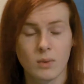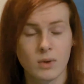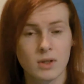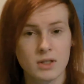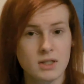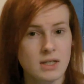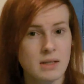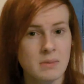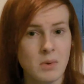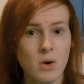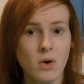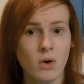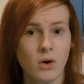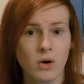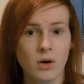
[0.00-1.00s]
want to see
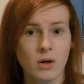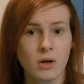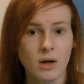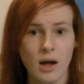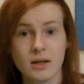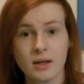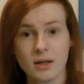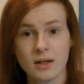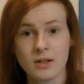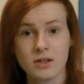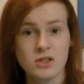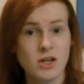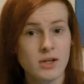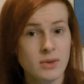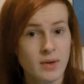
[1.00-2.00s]
more.
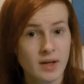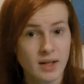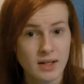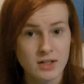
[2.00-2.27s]
In January